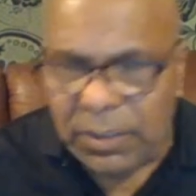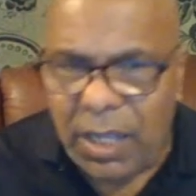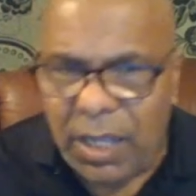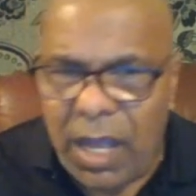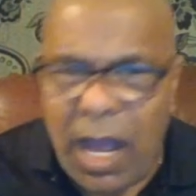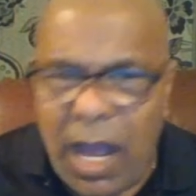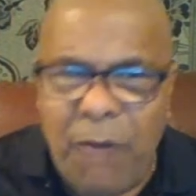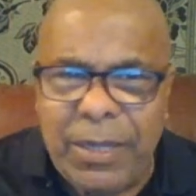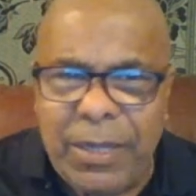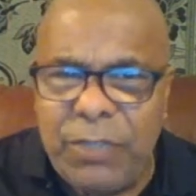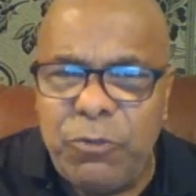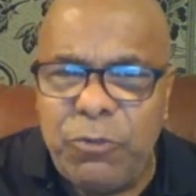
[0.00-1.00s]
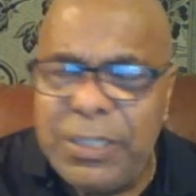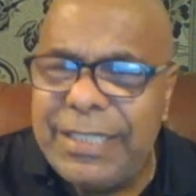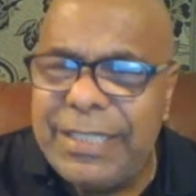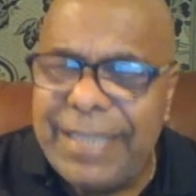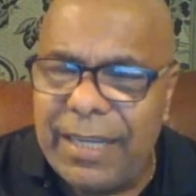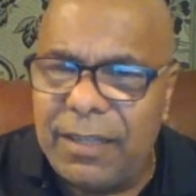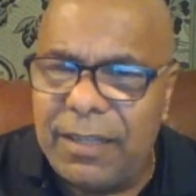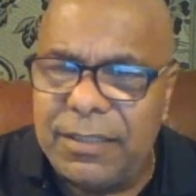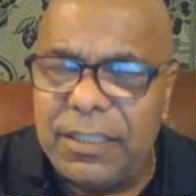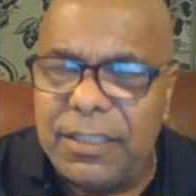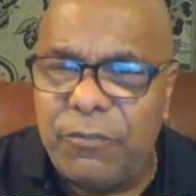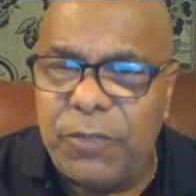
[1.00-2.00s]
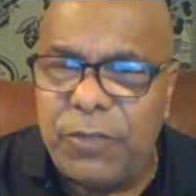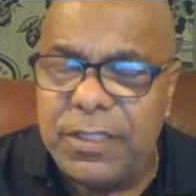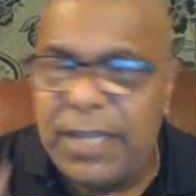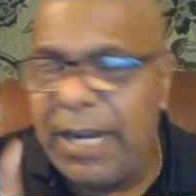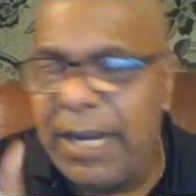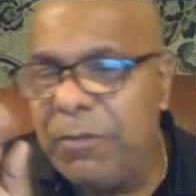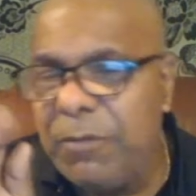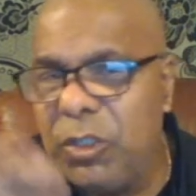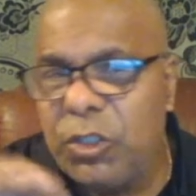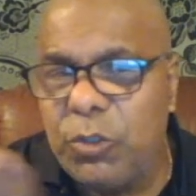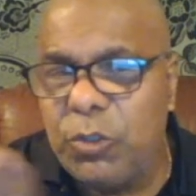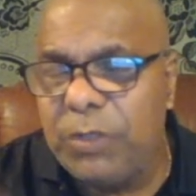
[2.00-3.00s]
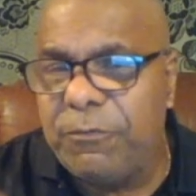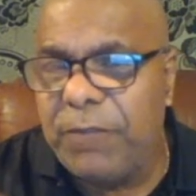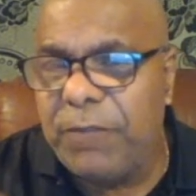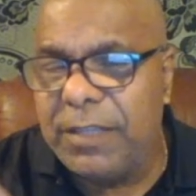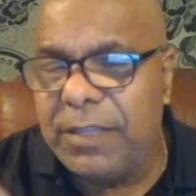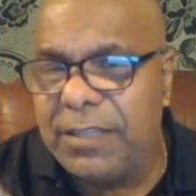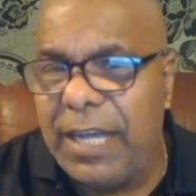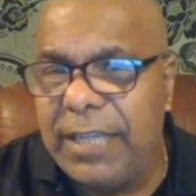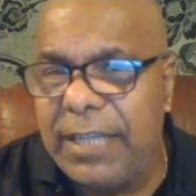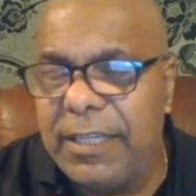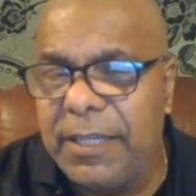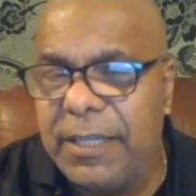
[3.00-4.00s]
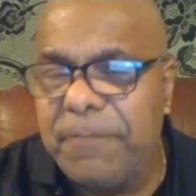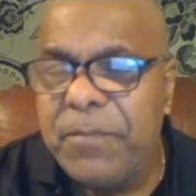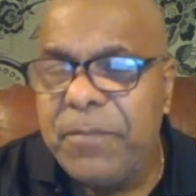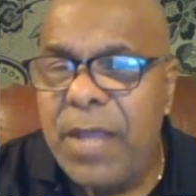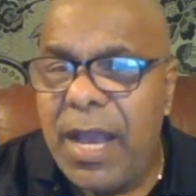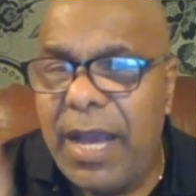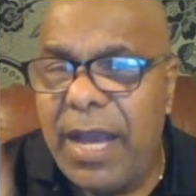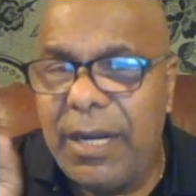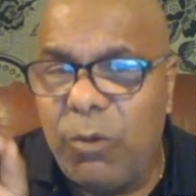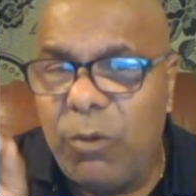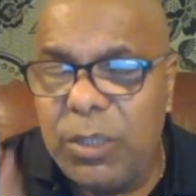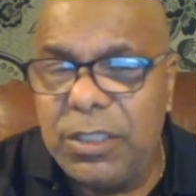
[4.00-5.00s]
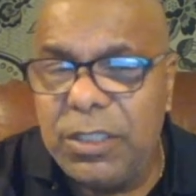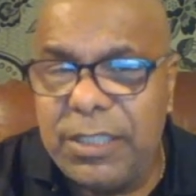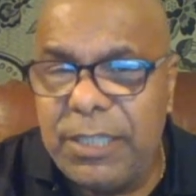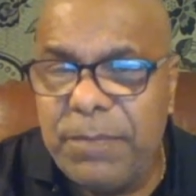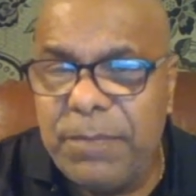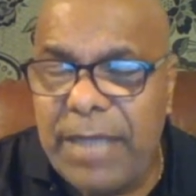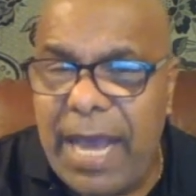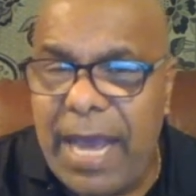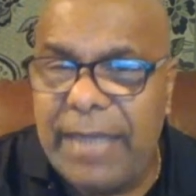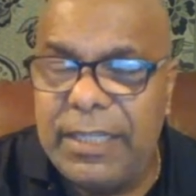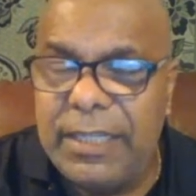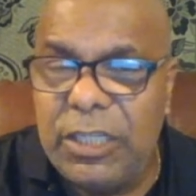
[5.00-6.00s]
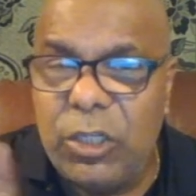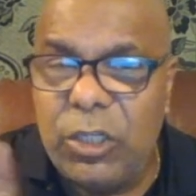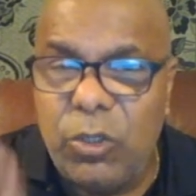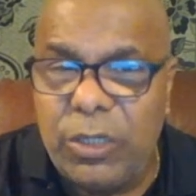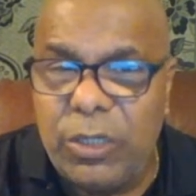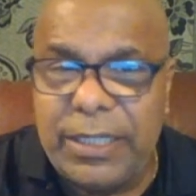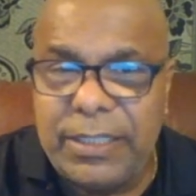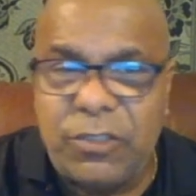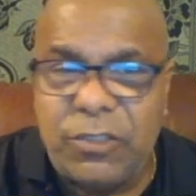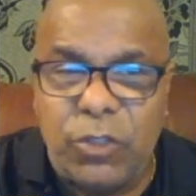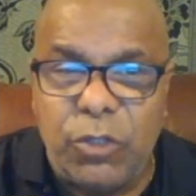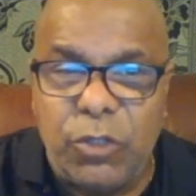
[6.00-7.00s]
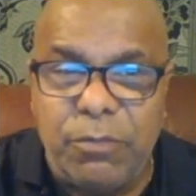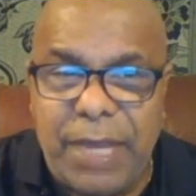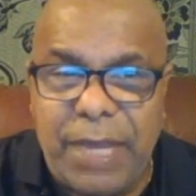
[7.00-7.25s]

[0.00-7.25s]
how can you really tell the difference? And I'm going to show a slide here, and I want you to keep it handy. Look at it so you remind